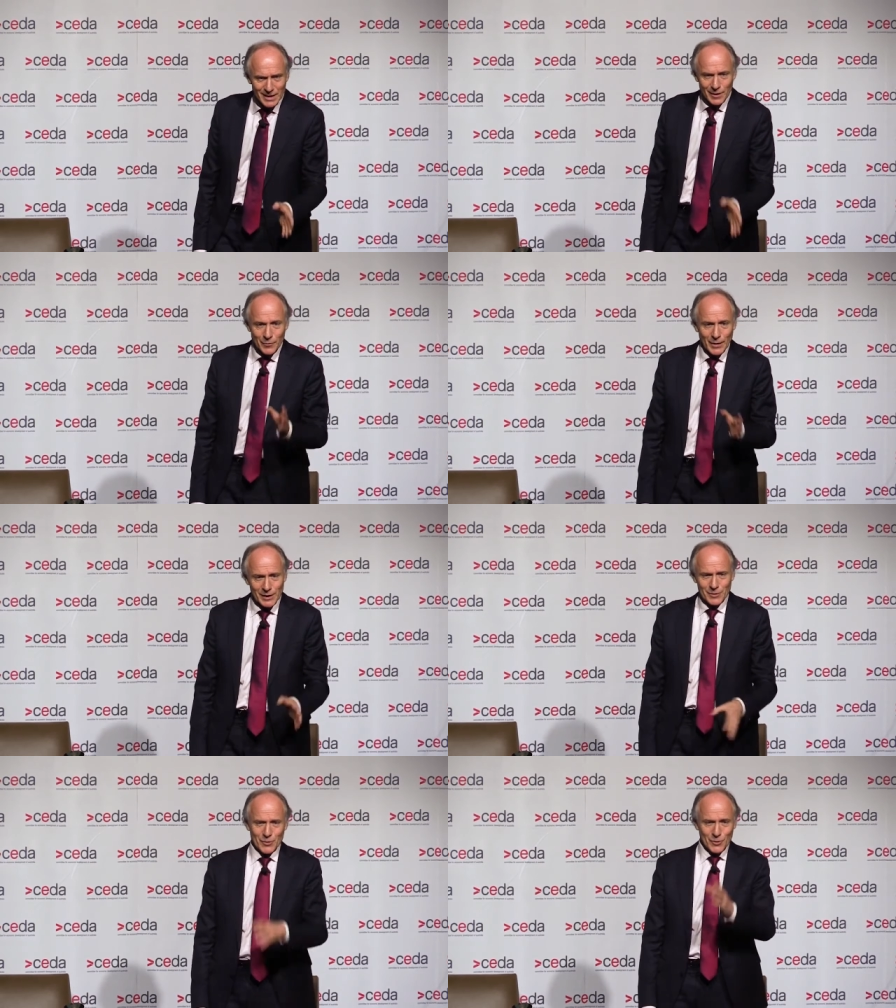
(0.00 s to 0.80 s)
In
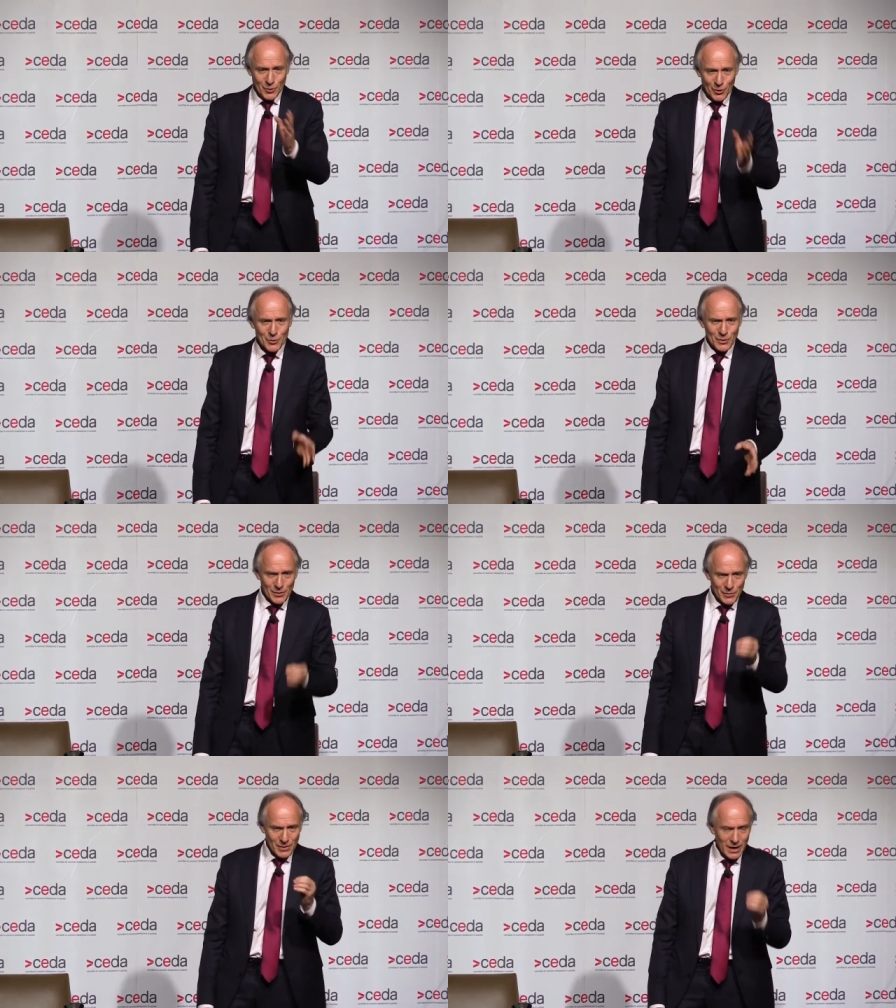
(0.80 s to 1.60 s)
fact, to the
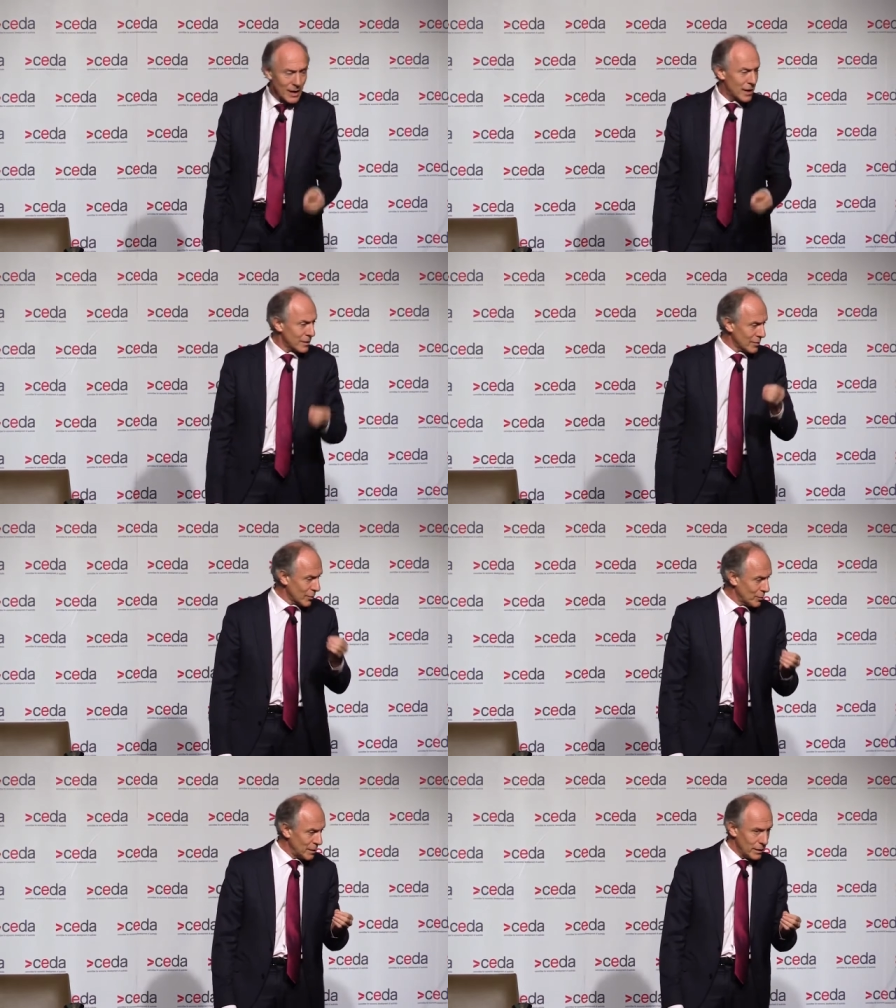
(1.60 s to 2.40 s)
contrary, if it's hard and
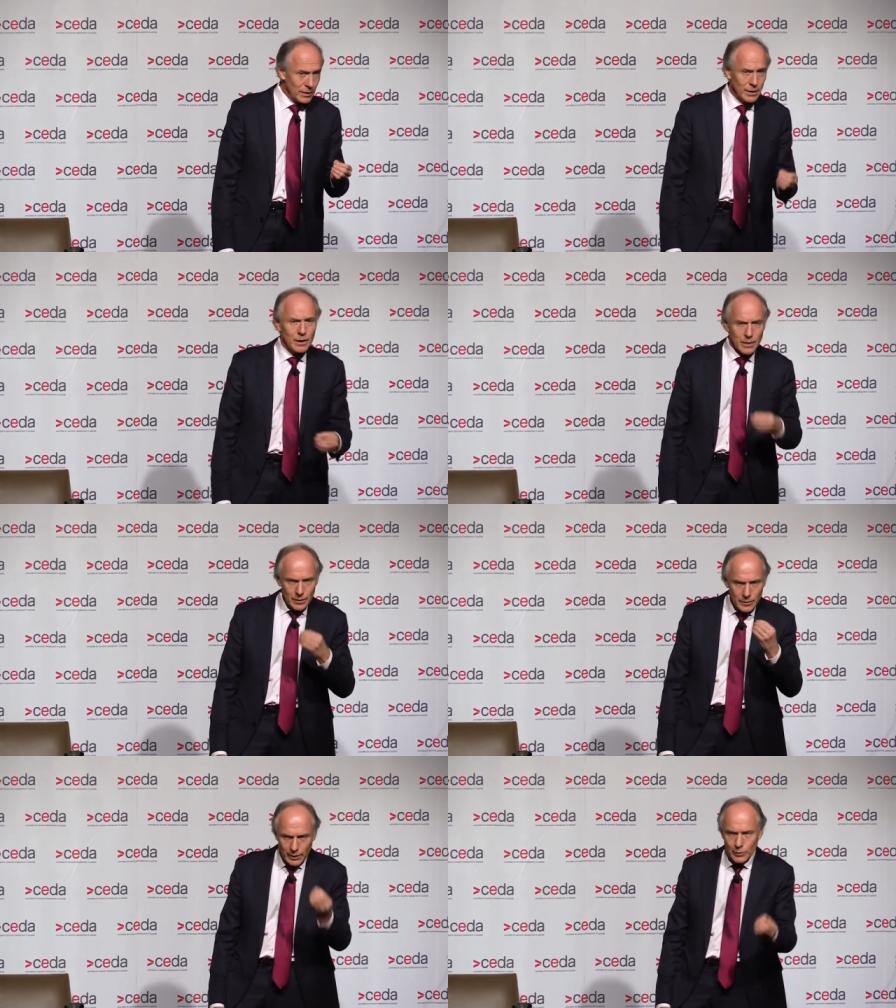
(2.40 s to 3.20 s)
it's big,
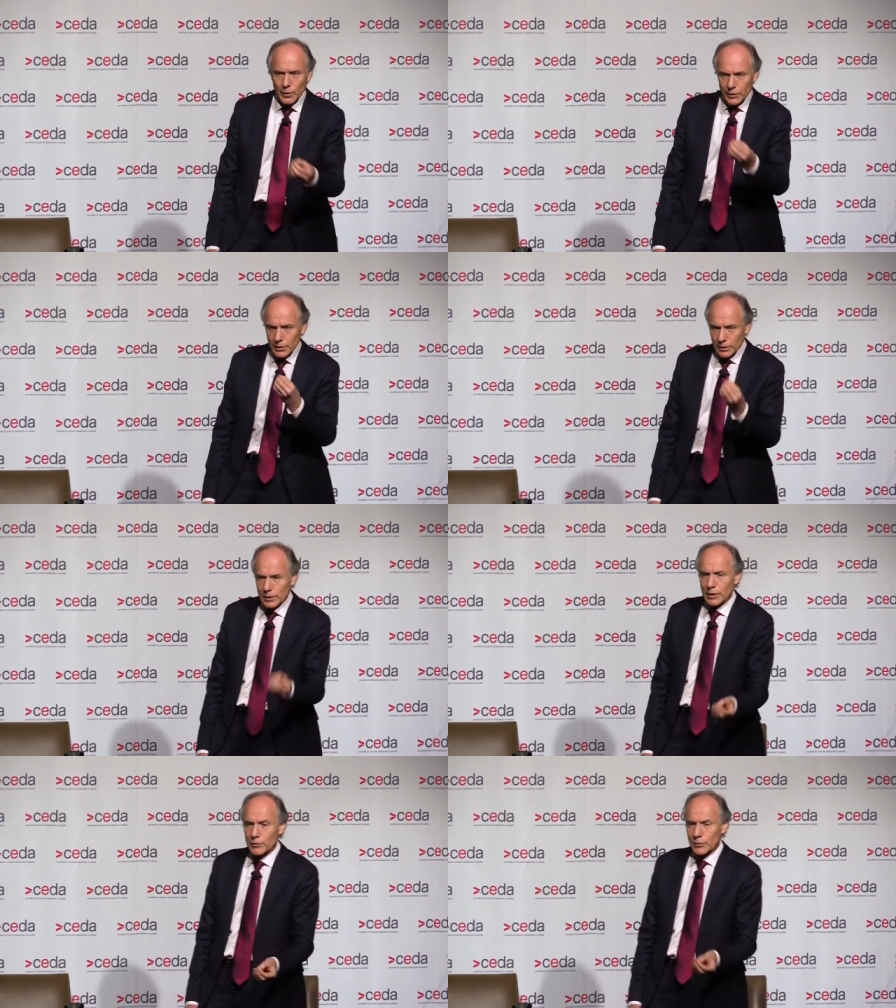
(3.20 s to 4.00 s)
that's where the
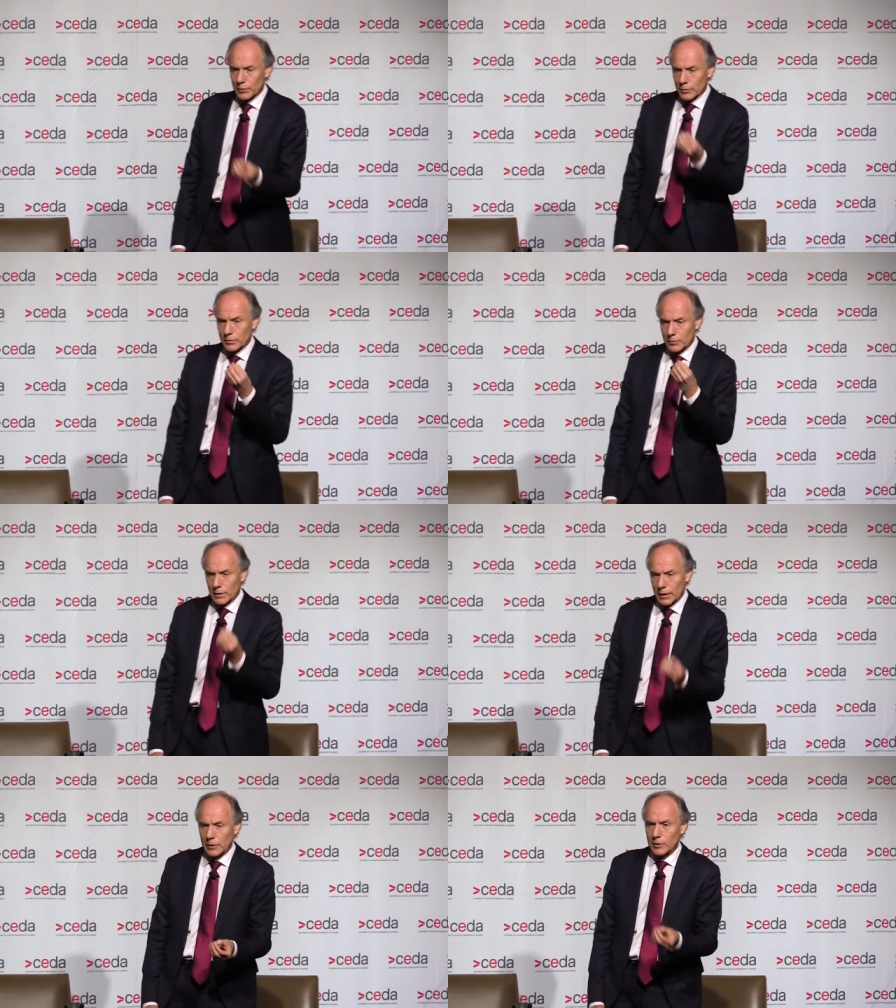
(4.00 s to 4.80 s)
industrial
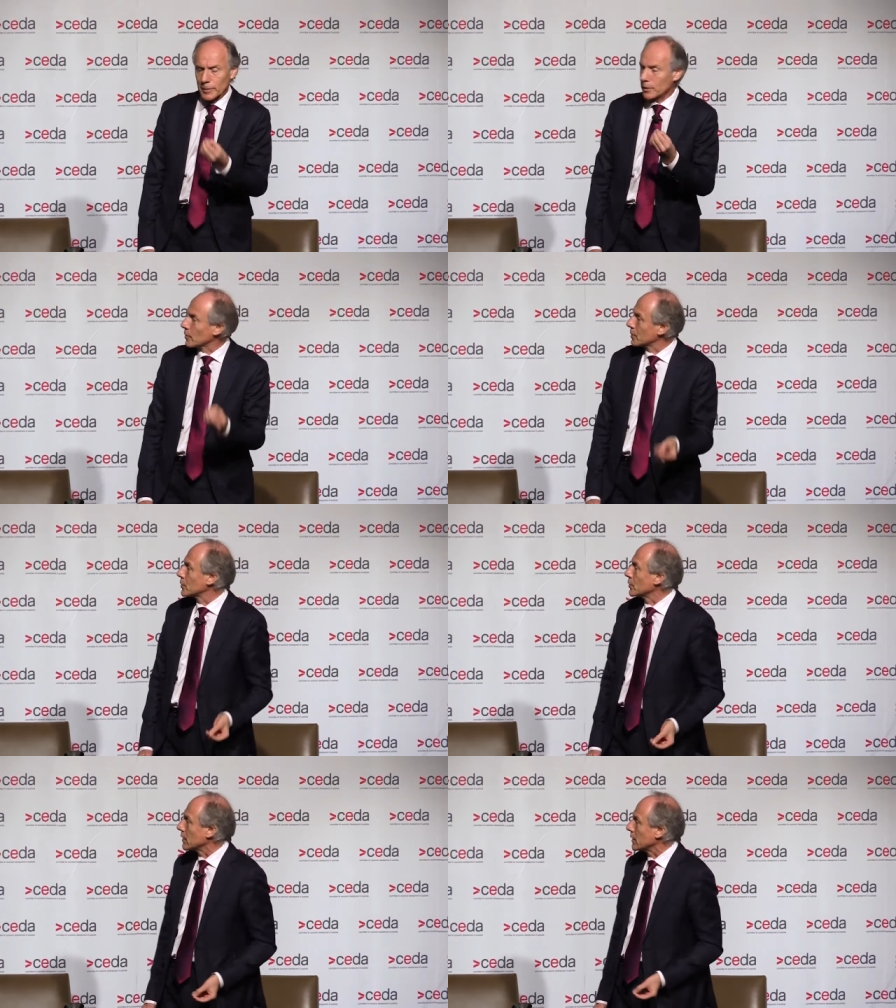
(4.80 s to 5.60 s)
economic
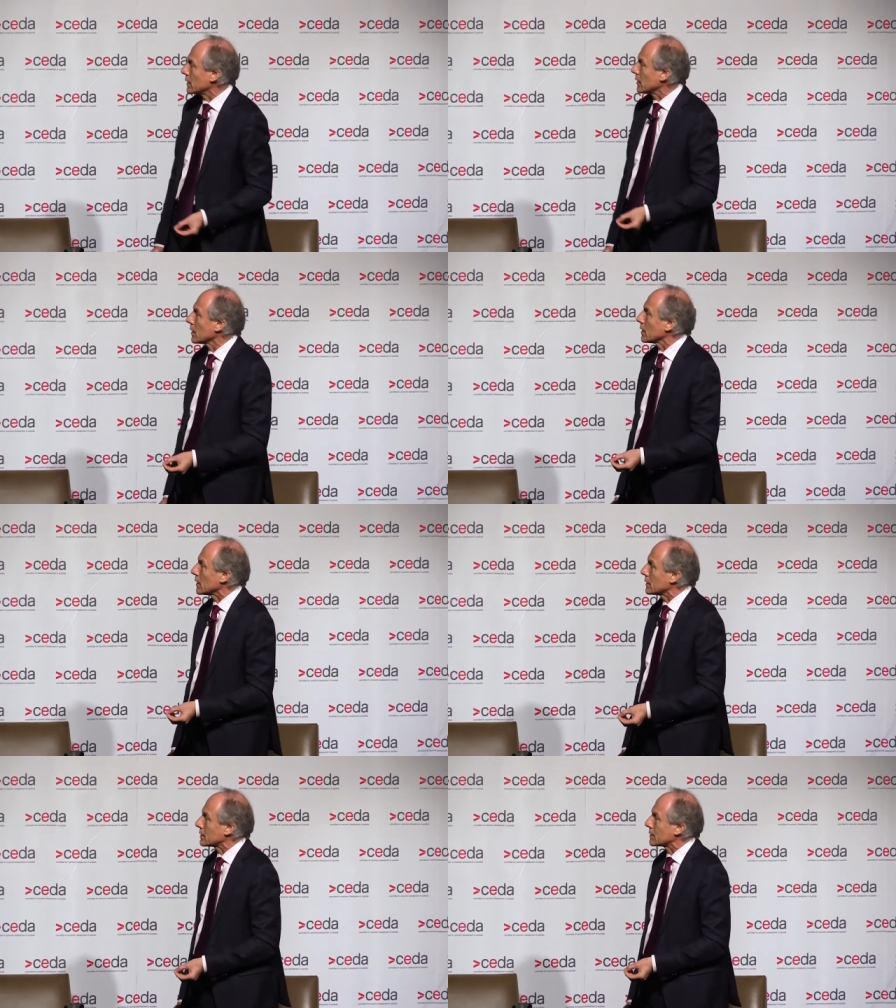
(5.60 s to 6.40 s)
opportunity
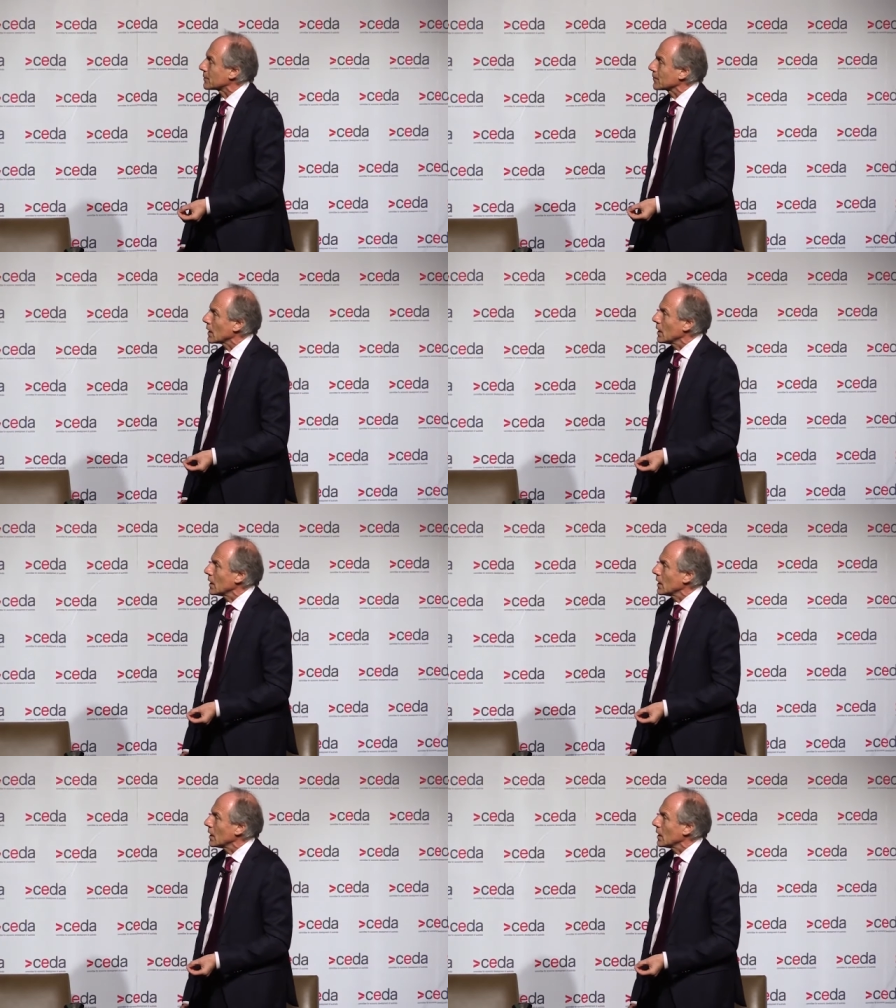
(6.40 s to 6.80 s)
lies.